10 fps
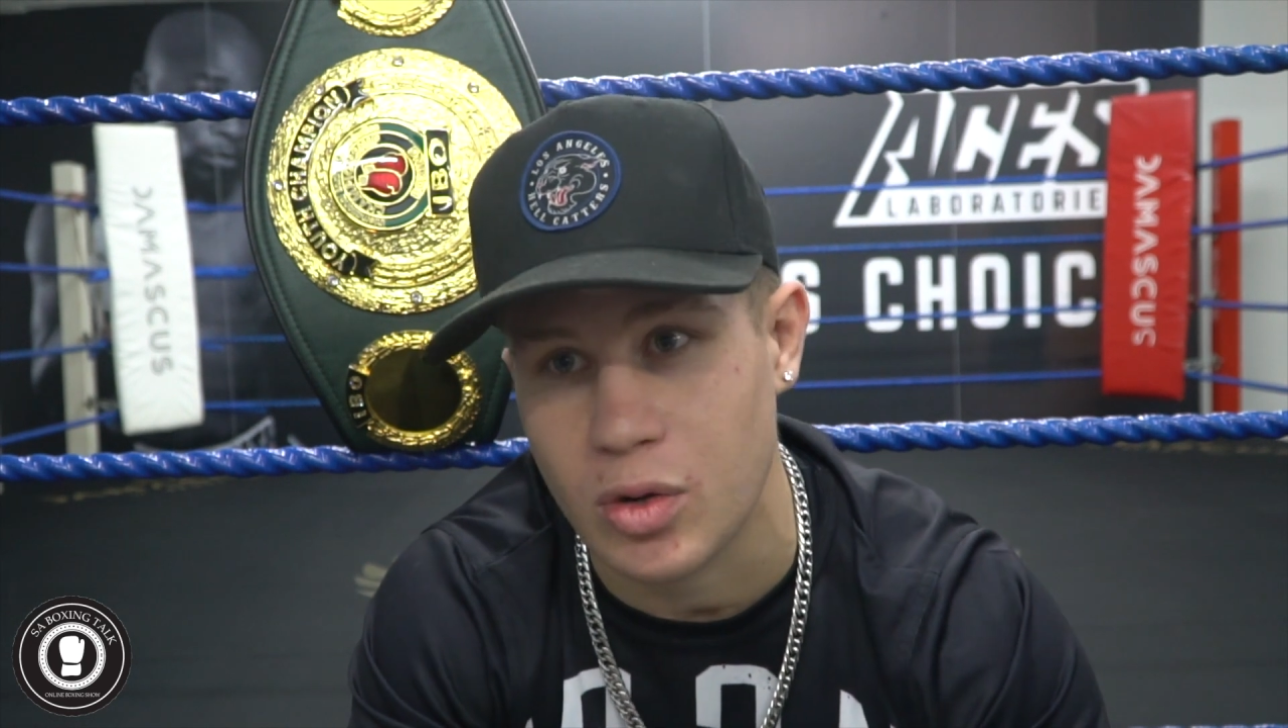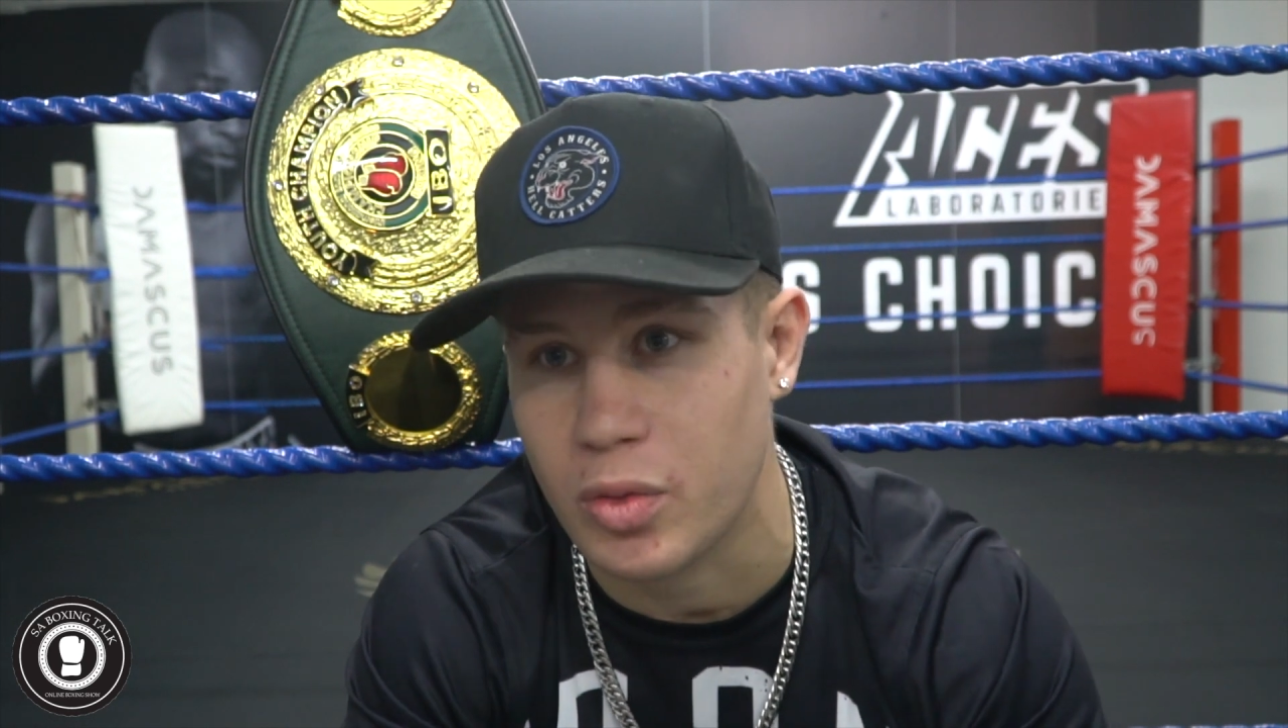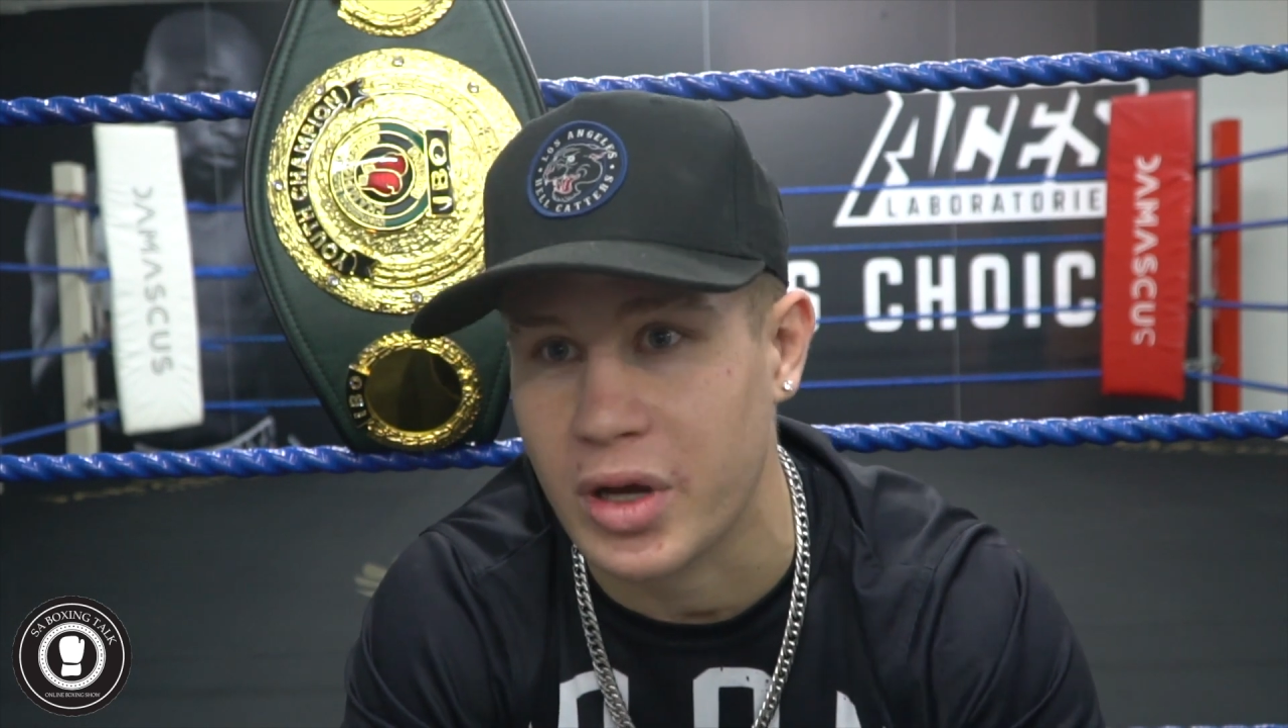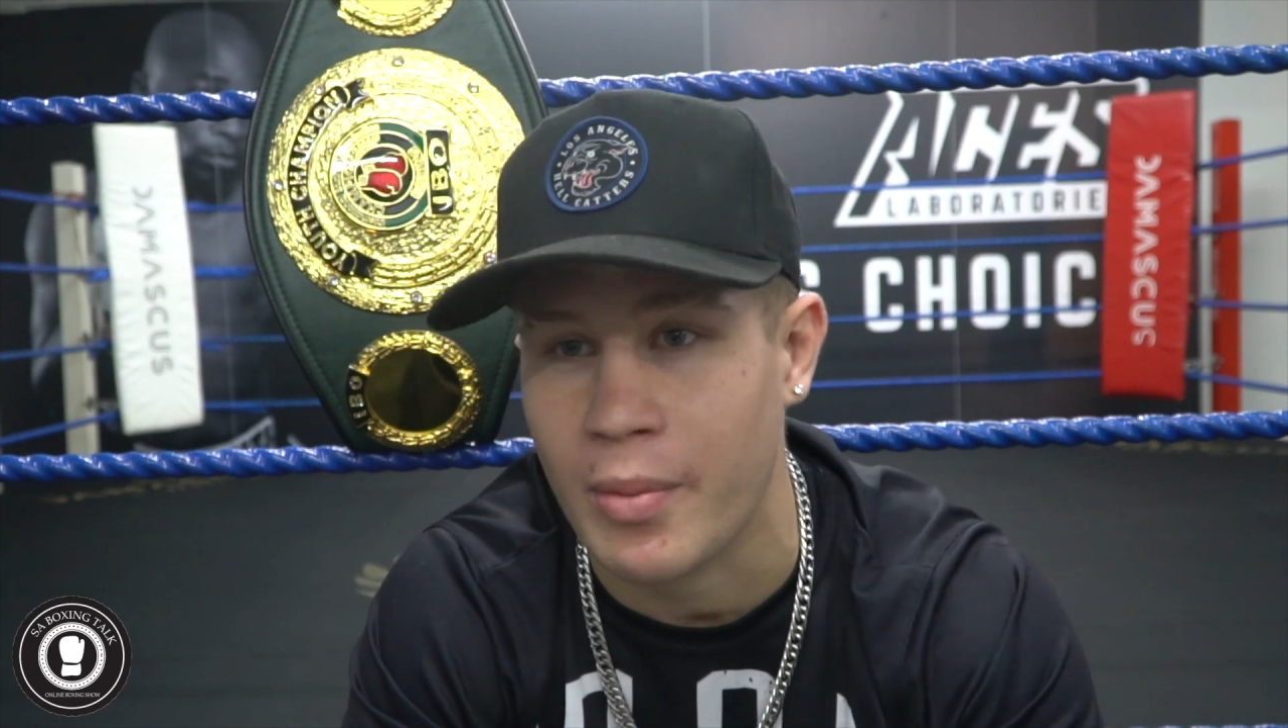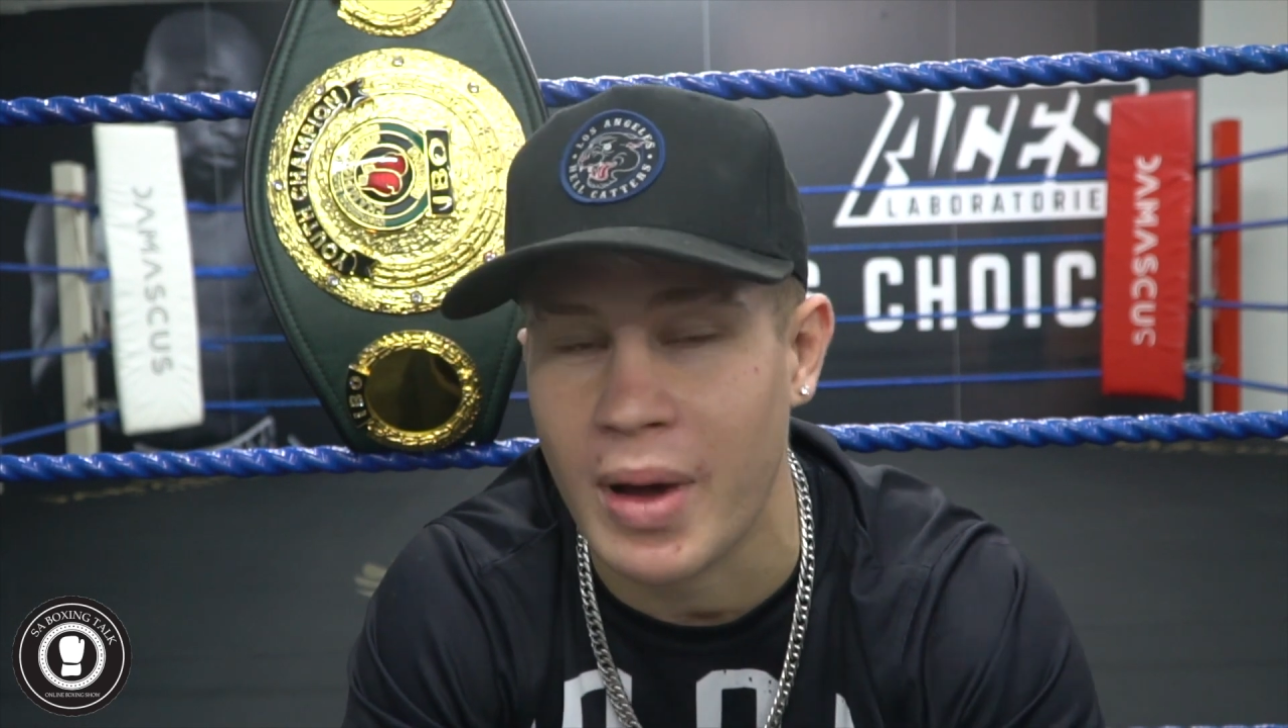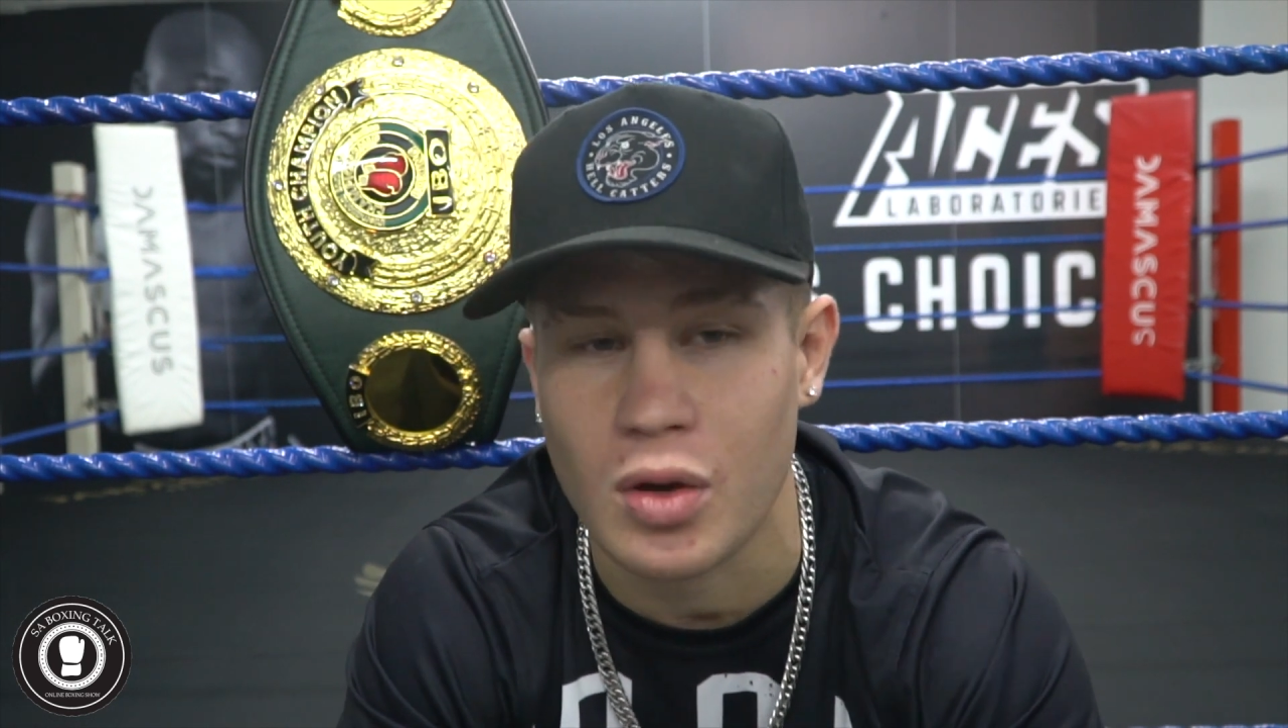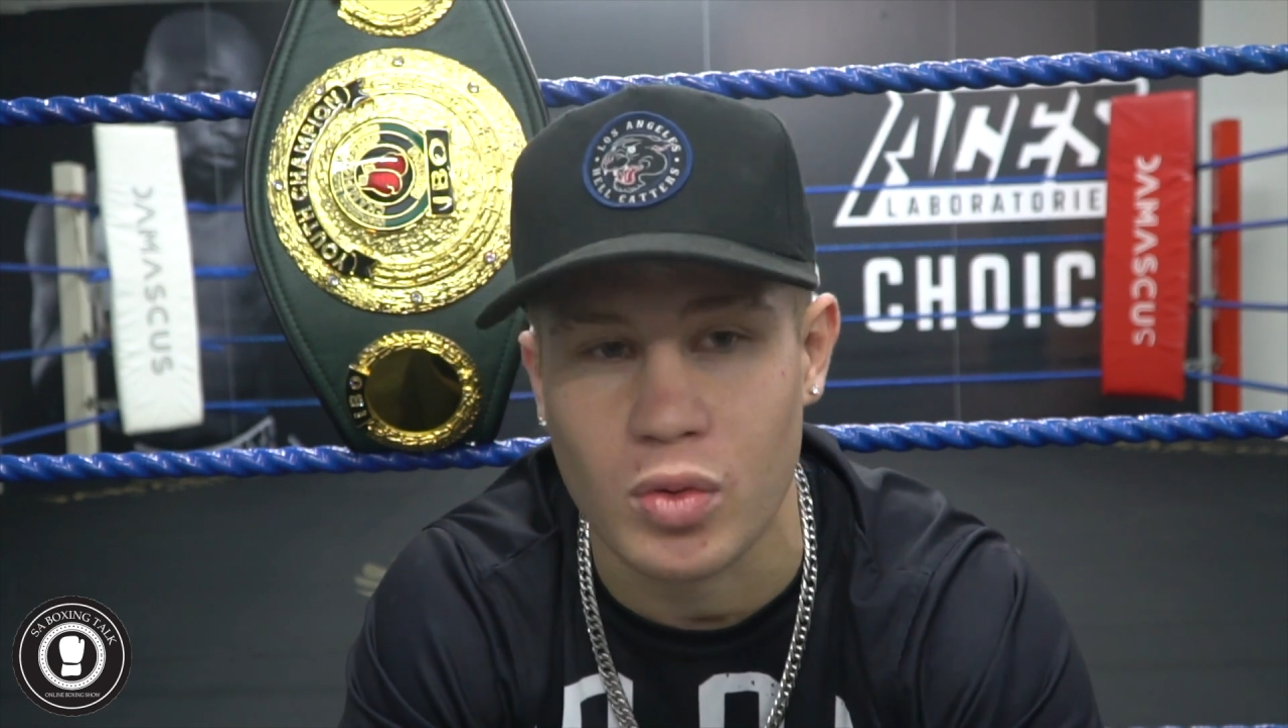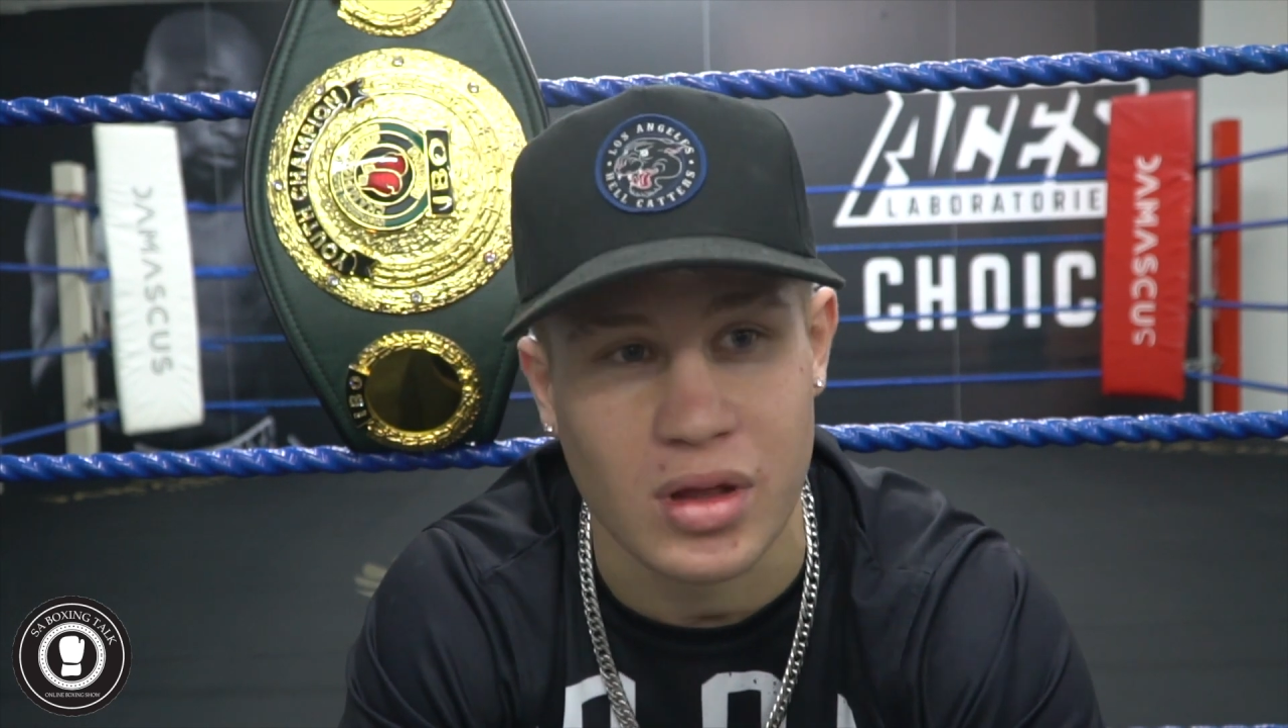what we come out